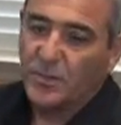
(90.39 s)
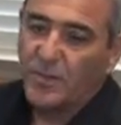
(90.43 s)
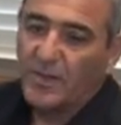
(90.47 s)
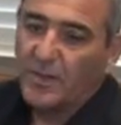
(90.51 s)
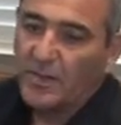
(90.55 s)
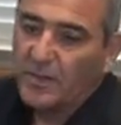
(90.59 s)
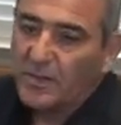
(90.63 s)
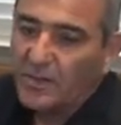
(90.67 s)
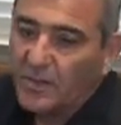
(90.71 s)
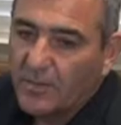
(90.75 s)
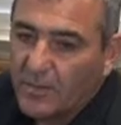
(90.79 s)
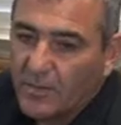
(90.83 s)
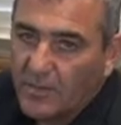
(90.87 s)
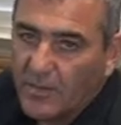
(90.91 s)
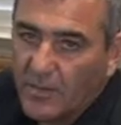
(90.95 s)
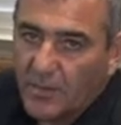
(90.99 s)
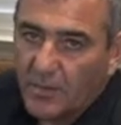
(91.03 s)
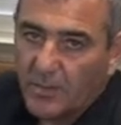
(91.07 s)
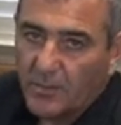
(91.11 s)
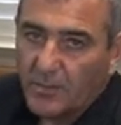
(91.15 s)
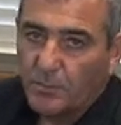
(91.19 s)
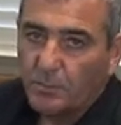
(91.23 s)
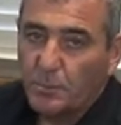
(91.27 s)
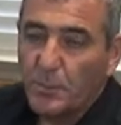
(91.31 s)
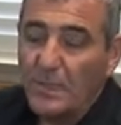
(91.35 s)
being
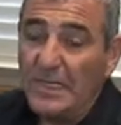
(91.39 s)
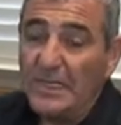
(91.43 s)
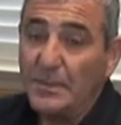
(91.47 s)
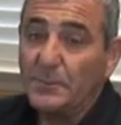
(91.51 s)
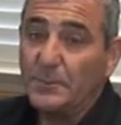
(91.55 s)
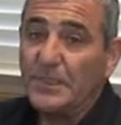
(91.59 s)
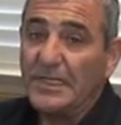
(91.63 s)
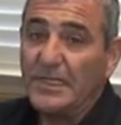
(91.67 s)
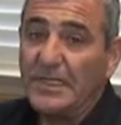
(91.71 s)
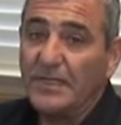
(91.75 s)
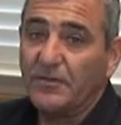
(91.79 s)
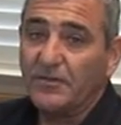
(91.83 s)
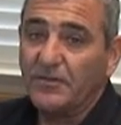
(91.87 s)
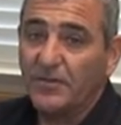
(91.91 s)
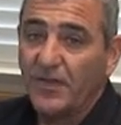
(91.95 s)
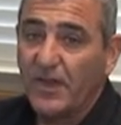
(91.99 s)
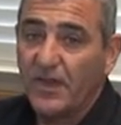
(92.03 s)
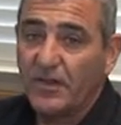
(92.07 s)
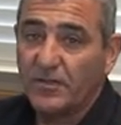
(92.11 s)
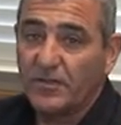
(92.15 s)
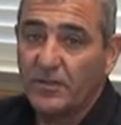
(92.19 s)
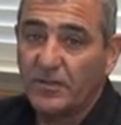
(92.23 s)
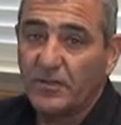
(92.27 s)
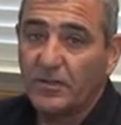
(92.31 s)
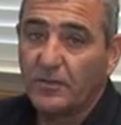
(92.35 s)
minimally
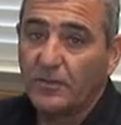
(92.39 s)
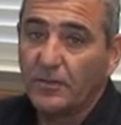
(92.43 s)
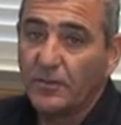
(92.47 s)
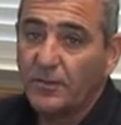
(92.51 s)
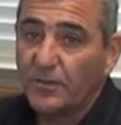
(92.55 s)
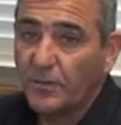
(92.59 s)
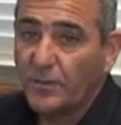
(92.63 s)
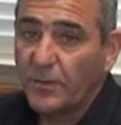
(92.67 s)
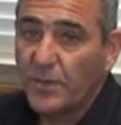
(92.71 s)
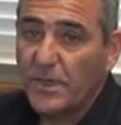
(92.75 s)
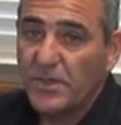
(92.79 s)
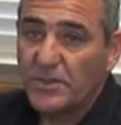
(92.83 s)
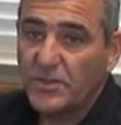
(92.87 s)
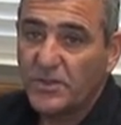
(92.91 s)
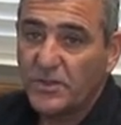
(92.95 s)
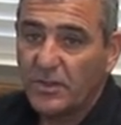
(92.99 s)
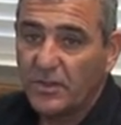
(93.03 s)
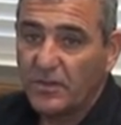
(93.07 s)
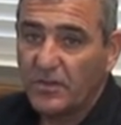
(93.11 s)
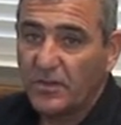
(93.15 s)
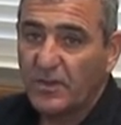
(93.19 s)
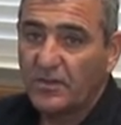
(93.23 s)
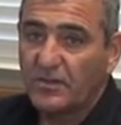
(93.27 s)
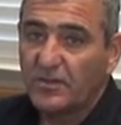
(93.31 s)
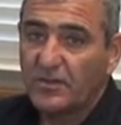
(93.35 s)
invasive, a
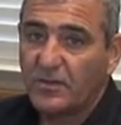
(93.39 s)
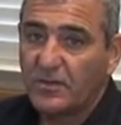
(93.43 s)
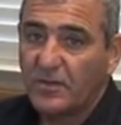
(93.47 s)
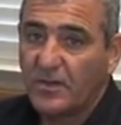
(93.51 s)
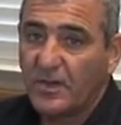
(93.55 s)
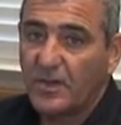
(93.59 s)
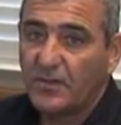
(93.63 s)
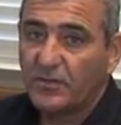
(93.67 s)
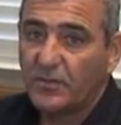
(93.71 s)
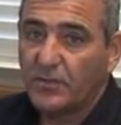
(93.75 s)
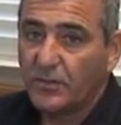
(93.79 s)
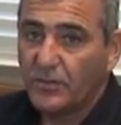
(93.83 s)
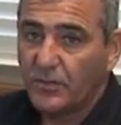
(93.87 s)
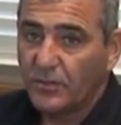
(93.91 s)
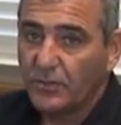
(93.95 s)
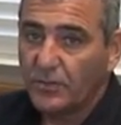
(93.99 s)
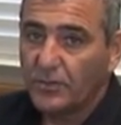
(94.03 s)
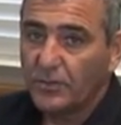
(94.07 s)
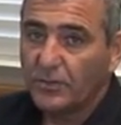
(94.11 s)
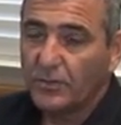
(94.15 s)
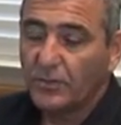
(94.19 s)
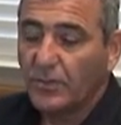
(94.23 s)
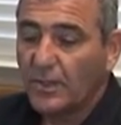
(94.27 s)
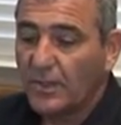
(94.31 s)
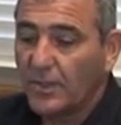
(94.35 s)
patient doesn't have
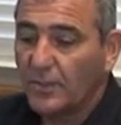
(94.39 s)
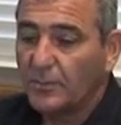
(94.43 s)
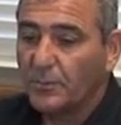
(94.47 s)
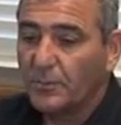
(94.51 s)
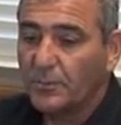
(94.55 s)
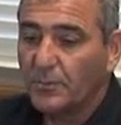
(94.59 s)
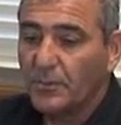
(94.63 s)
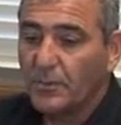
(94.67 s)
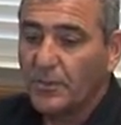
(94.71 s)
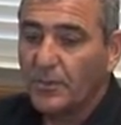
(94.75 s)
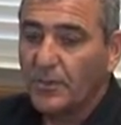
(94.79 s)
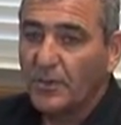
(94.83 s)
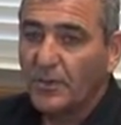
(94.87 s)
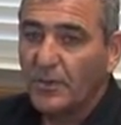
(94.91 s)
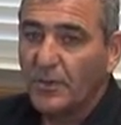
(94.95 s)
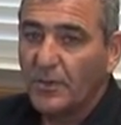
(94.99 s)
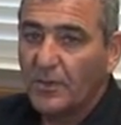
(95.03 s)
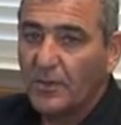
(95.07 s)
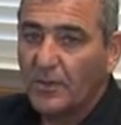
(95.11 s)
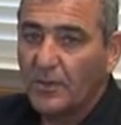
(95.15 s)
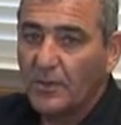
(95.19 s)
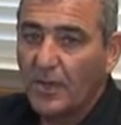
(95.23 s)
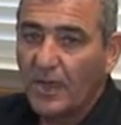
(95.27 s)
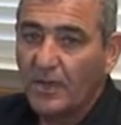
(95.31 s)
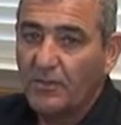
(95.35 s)
to
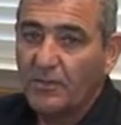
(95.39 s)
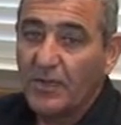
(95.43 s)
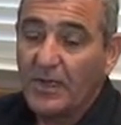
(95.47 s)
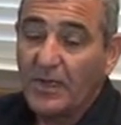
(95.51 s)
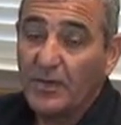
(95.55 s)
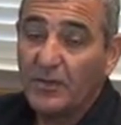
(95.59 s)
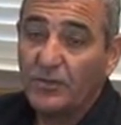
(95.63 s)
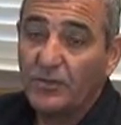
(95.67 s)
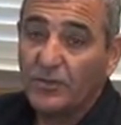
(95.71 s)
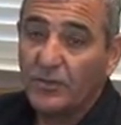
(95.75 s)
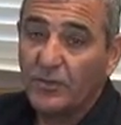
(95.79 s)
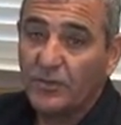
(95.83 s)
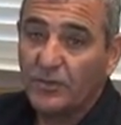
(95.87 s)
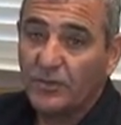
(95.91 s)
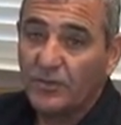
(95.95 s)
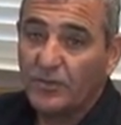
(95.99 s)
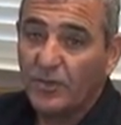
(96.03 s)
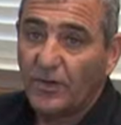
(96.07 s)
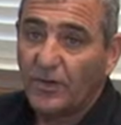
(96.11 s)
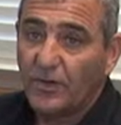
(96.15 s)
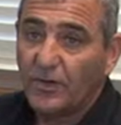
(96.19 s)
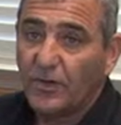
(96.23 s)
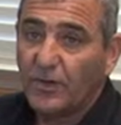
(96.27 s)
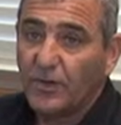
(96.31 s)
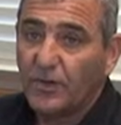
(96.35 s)
have any
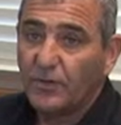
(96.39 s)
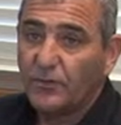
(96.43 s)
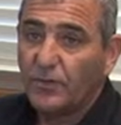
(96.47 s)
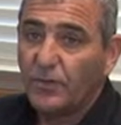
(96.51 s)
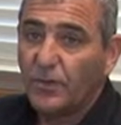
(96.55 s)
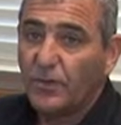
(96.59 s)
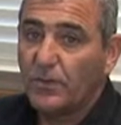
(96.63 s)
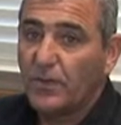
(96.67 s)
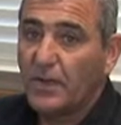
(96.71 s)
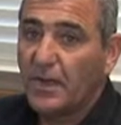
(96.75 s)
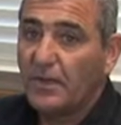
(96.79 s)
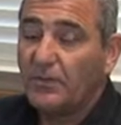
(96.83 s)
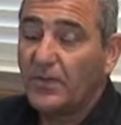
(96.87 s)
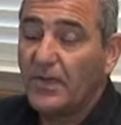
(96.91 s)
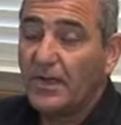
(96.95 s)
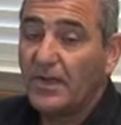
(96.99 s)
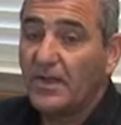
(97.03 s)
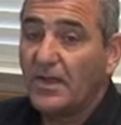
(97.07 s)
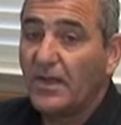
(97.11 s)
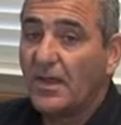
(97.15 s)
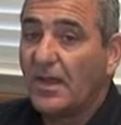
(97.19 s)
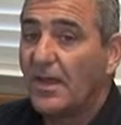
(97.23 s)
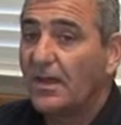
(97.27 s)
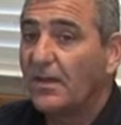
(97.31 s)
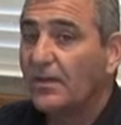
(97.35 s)
surgery, don't have to have
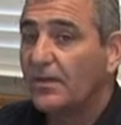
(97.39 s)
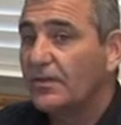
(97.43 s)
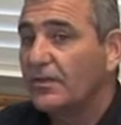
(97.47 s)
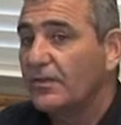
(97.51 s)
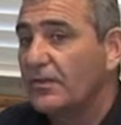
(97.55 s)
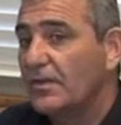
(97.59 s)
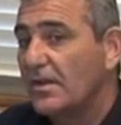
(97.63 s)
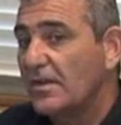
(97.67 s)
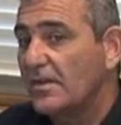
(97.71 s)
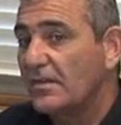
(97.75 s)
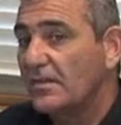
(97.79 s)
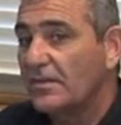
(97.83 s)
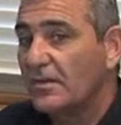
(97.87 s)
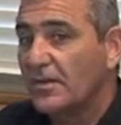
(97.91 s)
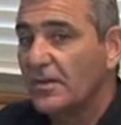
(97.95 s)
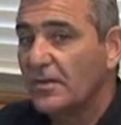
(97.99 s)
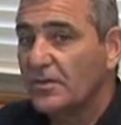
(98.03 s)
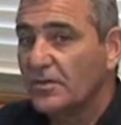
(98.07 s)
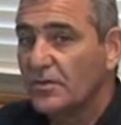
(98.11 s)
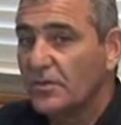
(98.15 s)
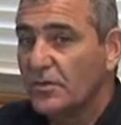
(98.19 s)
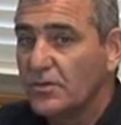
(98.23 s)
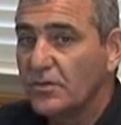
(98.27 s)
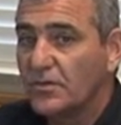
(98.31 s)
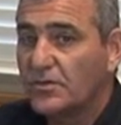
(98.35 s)
any anesthesia.
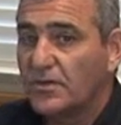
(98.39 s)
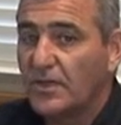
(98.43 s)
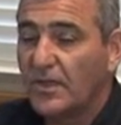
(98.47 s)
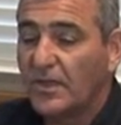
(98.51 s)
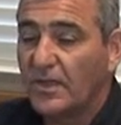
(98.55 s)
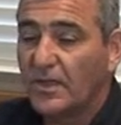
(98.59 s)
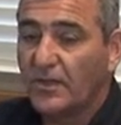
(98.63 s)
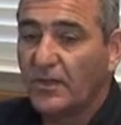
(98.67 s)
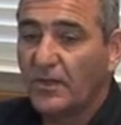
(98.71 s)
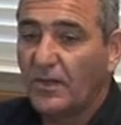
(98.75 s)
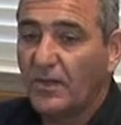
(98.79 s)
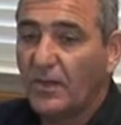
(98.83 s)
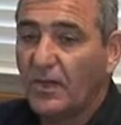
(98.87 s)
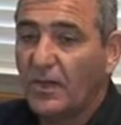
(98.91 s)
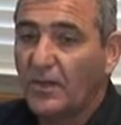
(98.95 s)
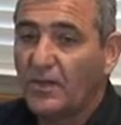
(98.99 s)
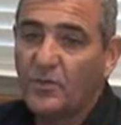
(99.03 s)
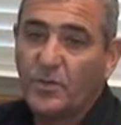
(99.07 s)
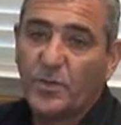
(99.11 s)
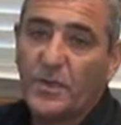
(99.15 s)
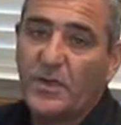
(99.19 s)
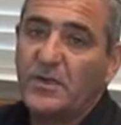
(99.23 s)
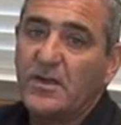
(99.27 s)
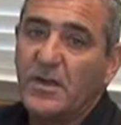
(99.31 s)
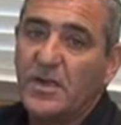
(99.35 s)
Usually the
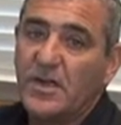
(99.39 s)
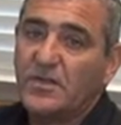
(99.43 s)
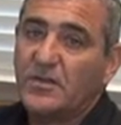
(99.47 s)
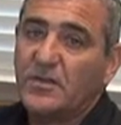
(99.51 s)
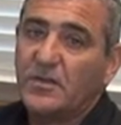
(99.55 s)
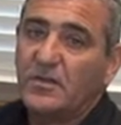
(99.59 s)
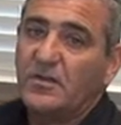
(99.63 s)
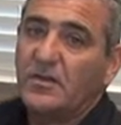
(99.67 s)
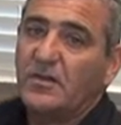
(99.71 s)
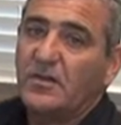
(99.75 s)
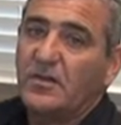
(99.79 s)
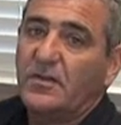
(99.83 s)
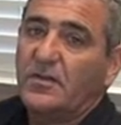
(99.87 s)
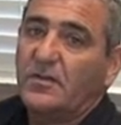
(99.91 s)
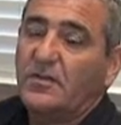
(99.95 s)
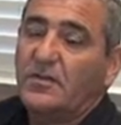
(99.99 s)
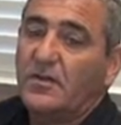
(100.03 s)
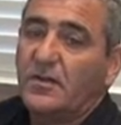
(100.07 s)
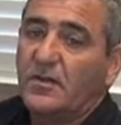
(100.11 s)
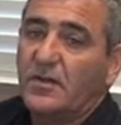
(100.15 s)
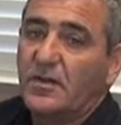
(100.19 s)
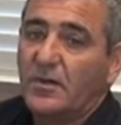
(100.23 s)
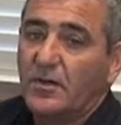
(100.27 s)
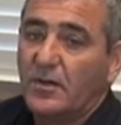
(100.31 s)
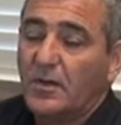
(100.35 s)
expectations is